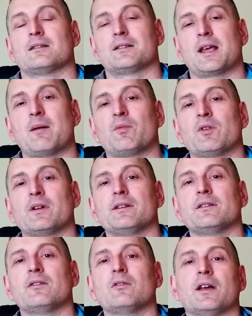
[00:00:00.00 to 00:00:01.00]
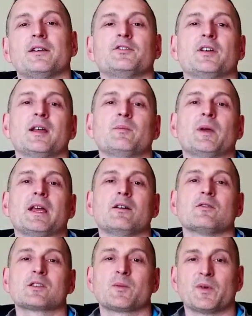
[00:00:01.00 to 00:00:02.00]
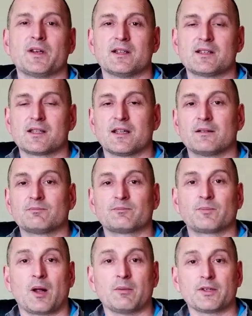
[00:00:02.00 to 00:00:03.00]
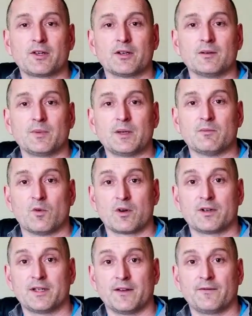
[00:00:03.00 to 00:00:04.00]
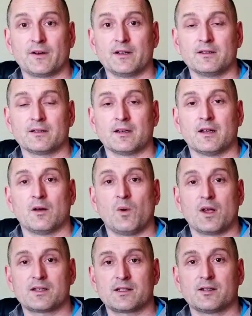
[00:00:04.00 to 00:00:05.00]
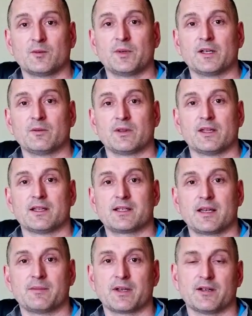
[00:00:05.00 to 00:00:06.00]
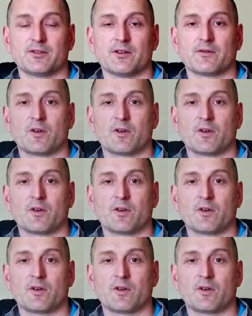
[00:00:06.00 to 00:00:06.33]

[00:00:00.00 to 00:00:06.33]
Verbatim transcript: Tamarindo and Drake Bay Osa Peninsula probably couldn't be more different while still being within the same country of